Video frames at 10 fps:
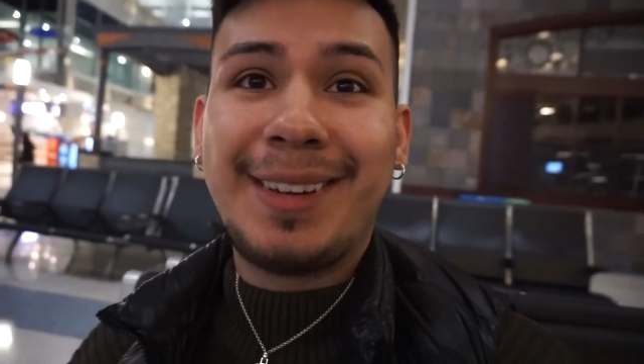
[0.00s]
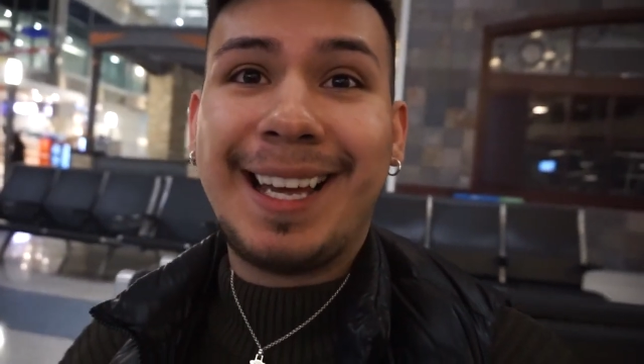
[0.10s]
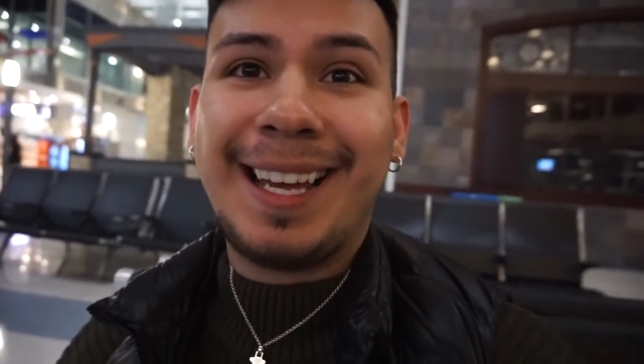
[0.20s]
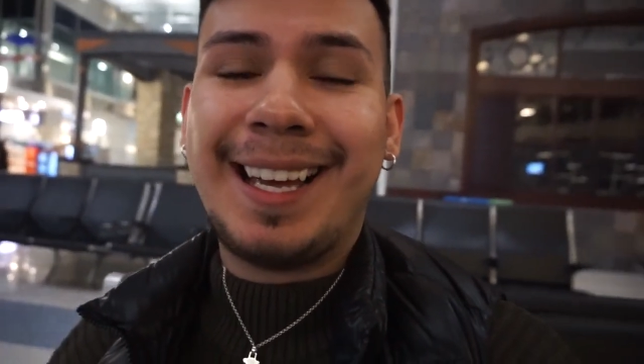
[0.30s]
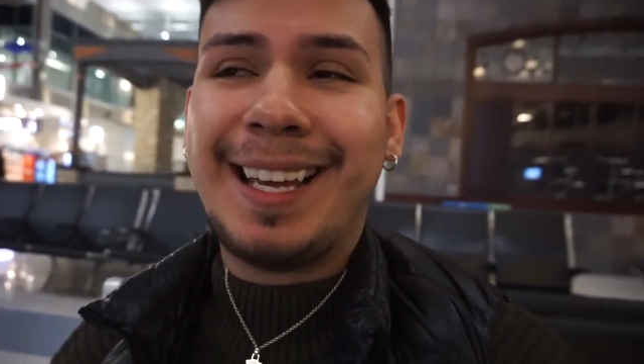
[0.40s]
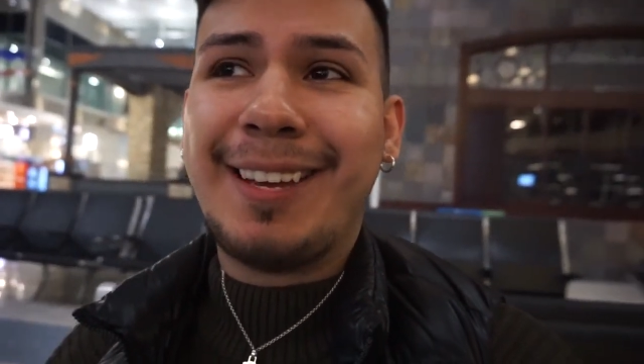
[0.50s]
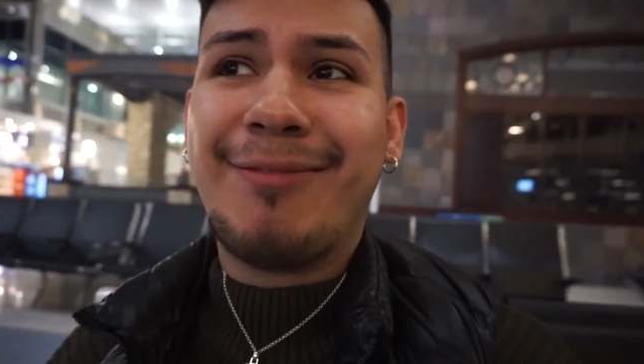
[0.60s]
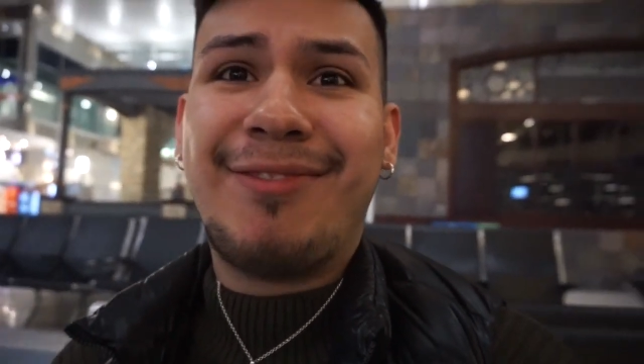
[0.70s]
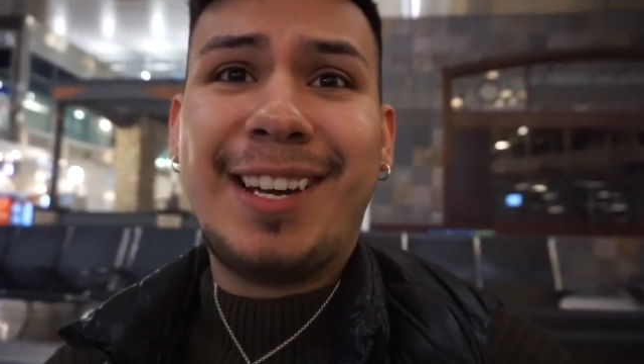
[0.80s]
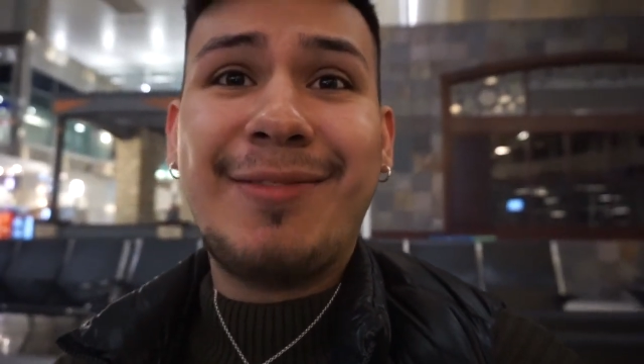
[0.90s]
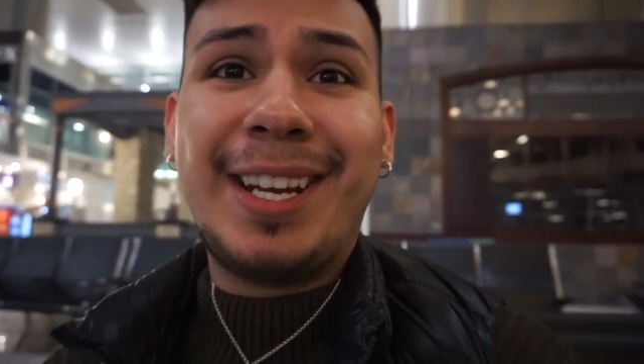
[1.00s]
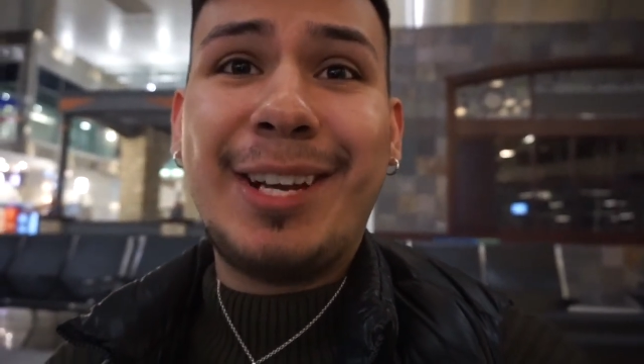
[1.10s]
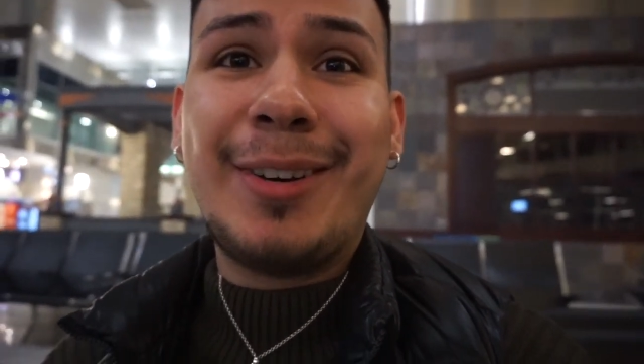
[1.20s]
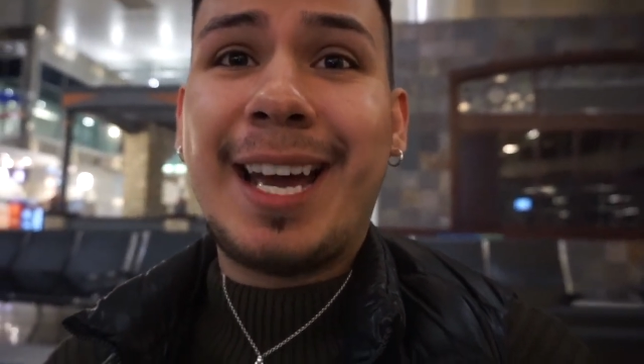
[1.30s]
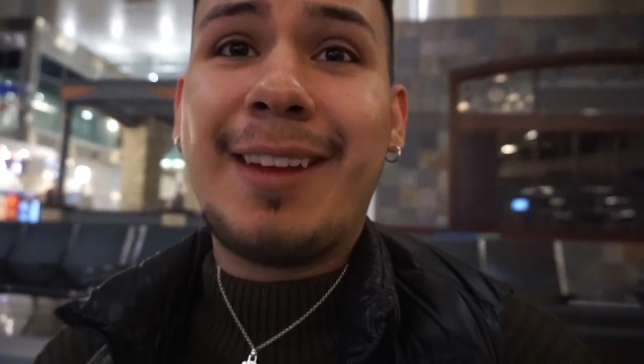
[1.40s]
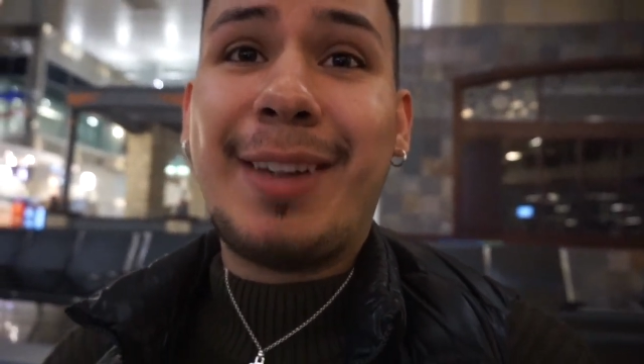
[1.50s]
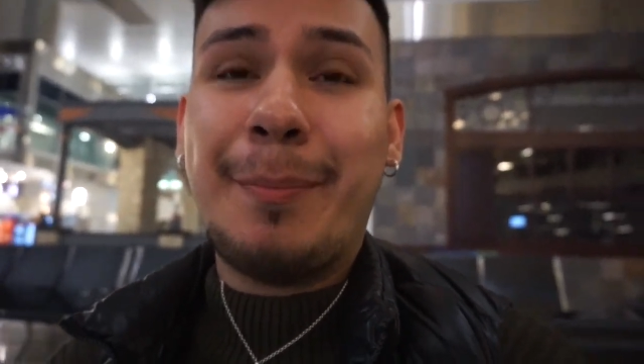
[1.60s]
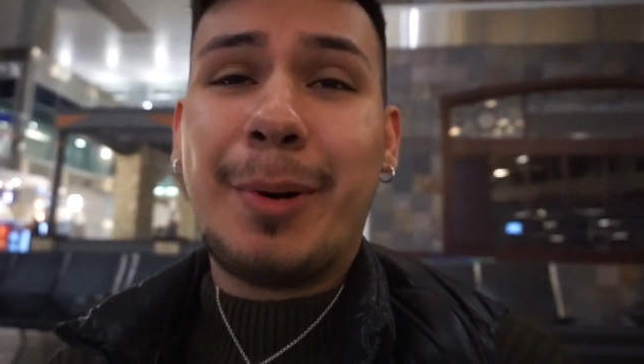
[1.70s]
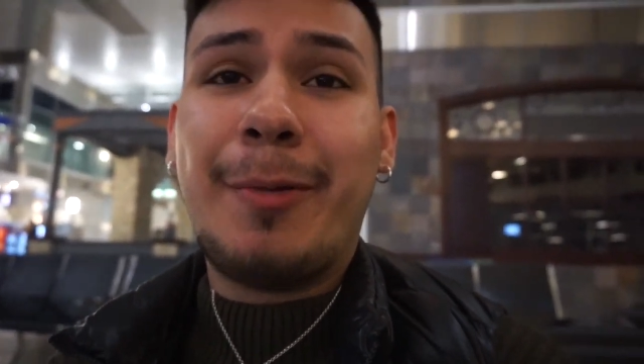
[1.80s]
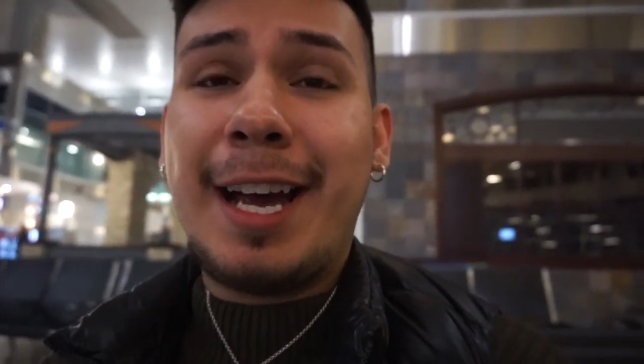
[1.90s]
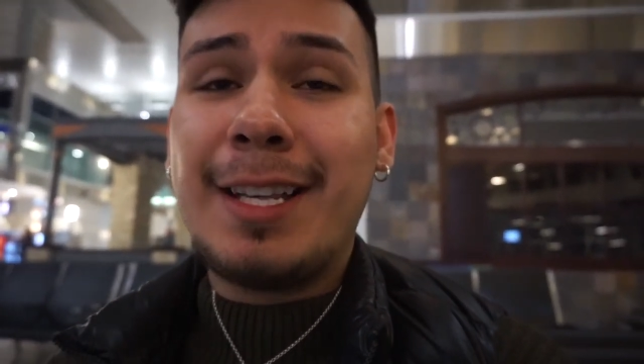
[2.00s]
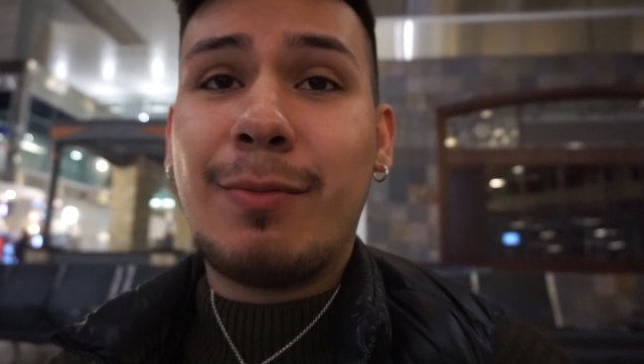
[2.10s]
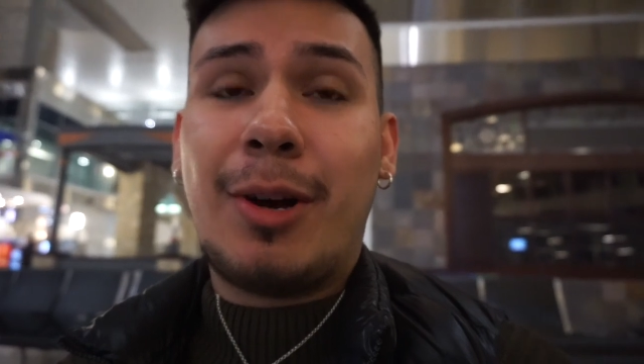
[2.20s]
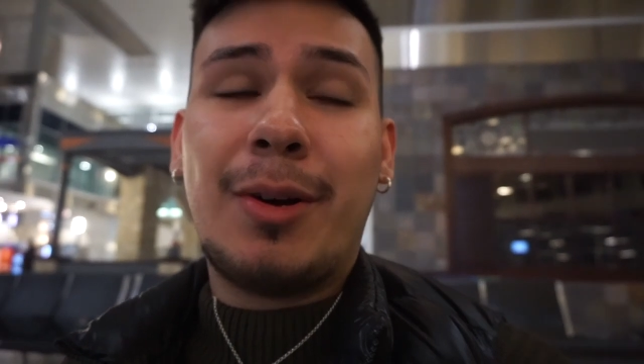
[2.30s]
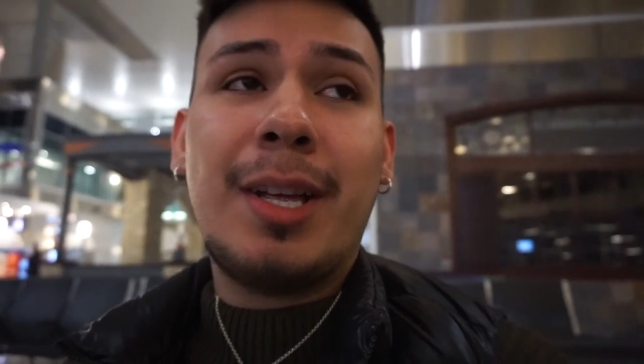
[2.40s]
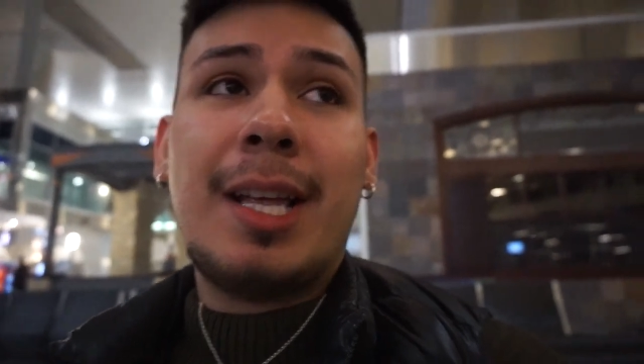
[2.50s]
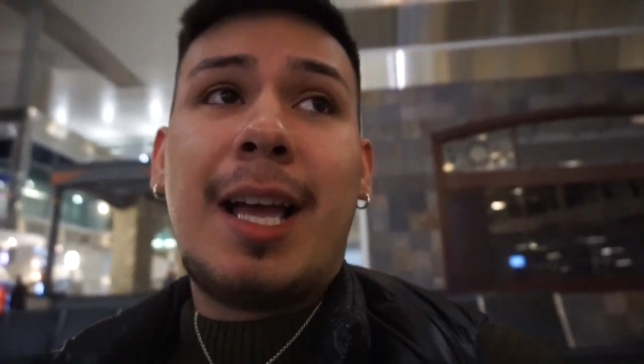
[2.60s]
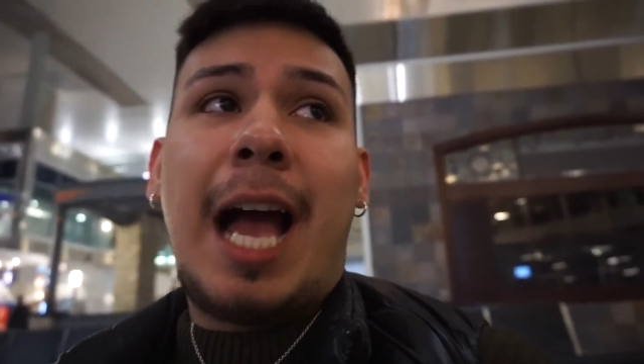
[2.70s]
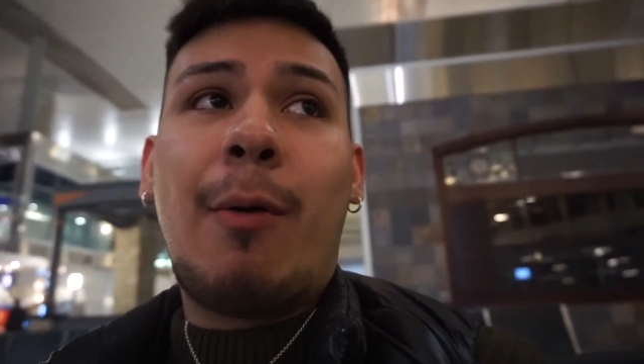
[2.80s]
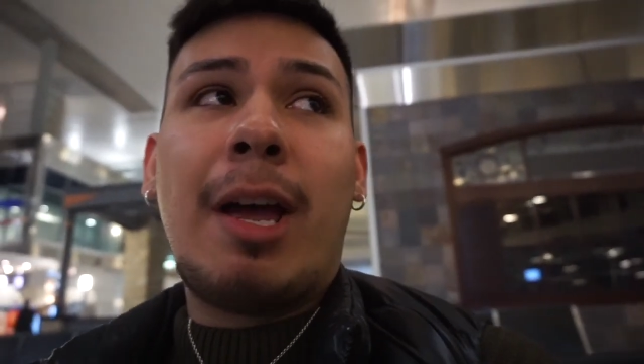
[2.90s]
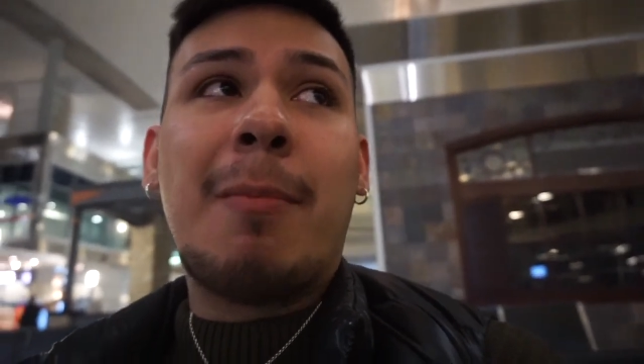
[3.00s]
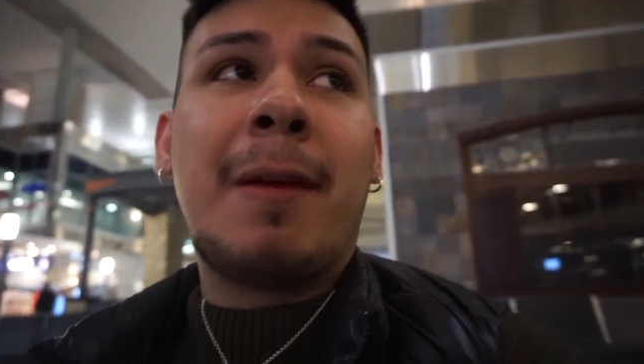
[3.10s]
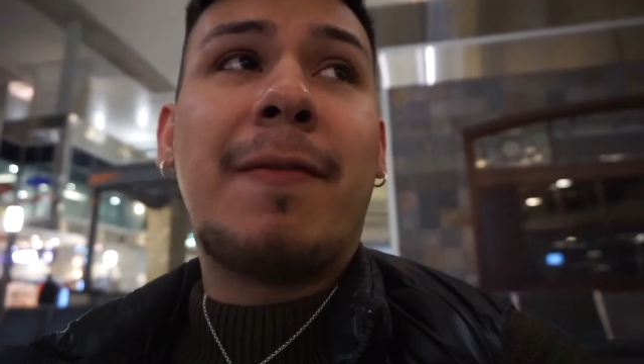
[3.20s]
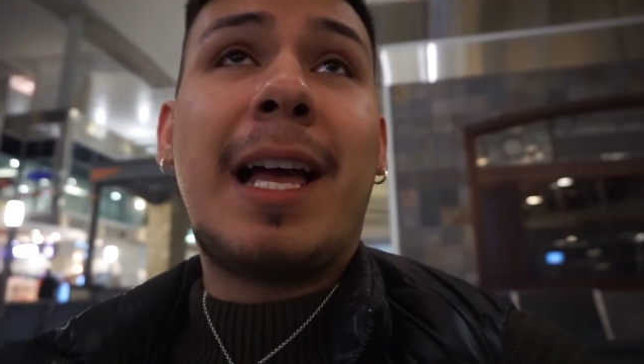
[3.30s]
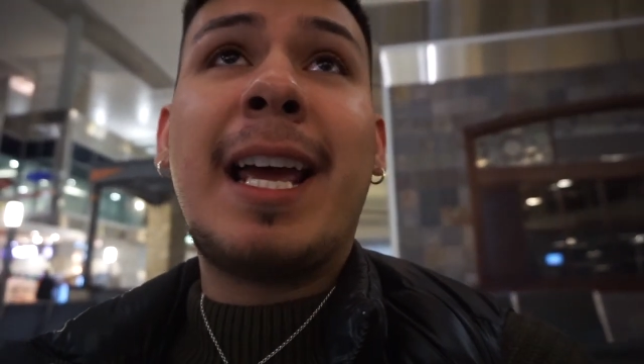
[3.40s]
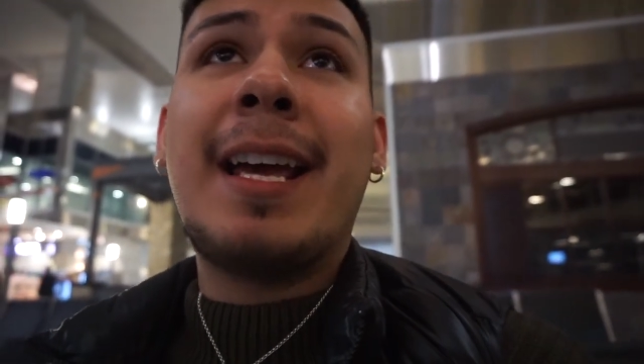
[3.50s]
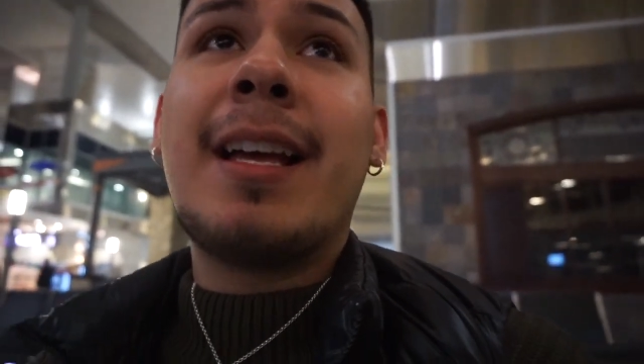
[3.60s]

a fun video and kind of improvise while I wait on my flight.